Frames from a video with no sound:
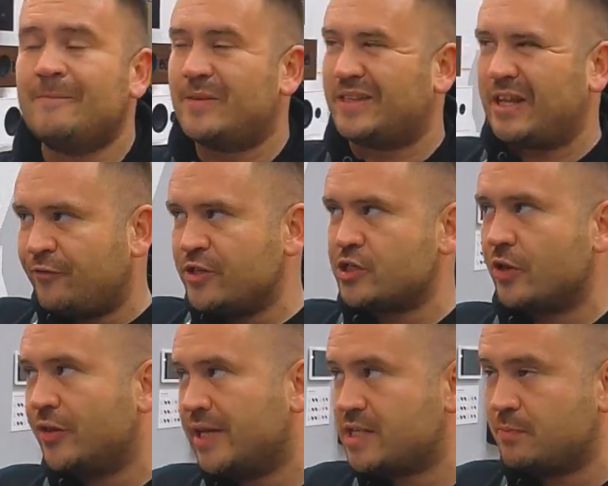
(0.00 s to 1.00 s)
The difference
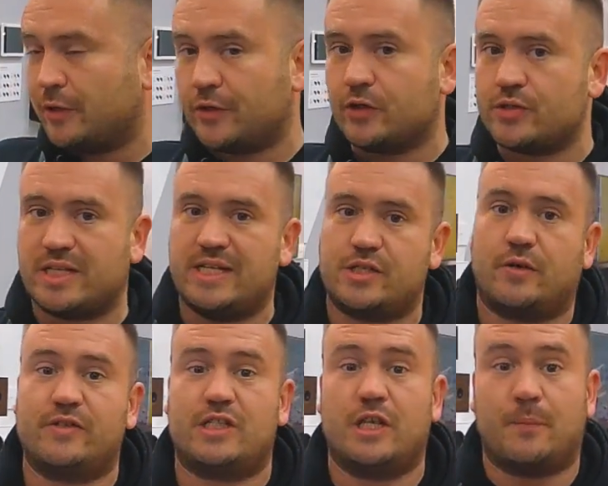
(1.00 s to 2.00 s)
on these models is
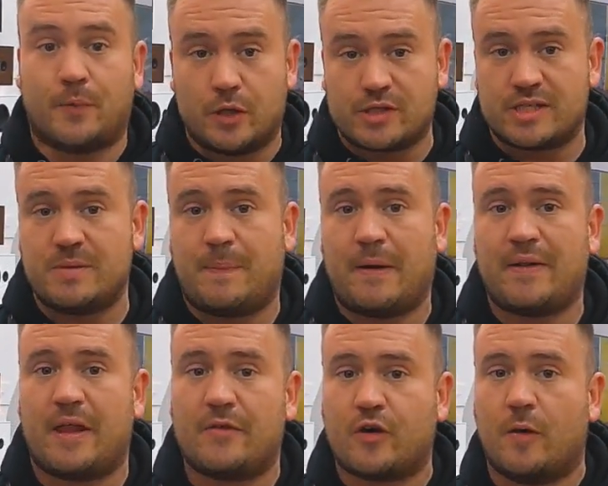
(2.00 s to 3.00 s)
obviously the processing power
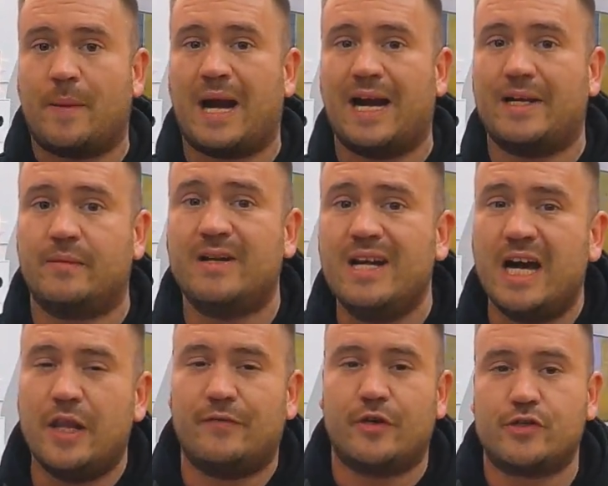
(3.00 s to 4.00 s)
that they've got behind them,
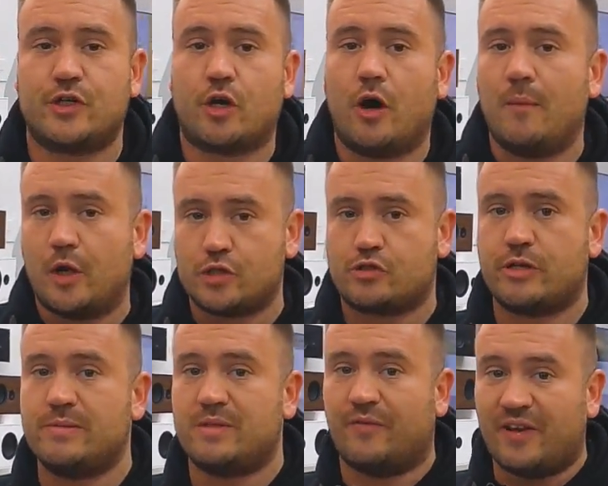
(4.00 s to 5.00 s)
and they've also got more
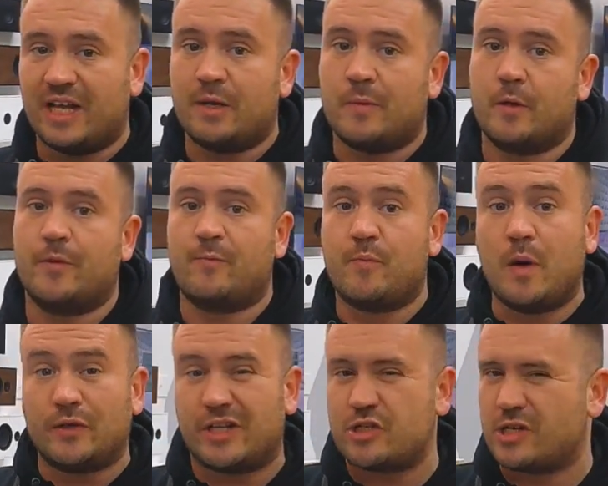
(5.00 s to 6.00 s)
streams available, the
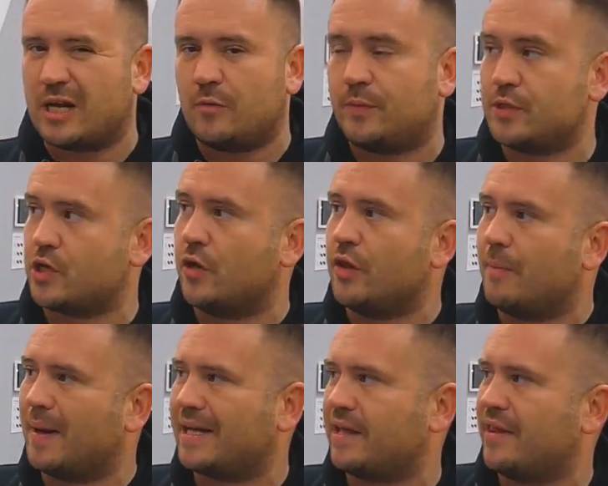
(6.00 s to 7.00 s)
more digital outputs on the
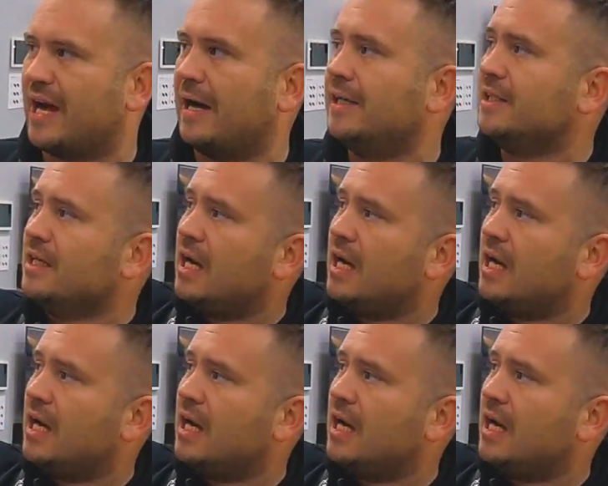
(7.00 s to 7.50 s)
back of that.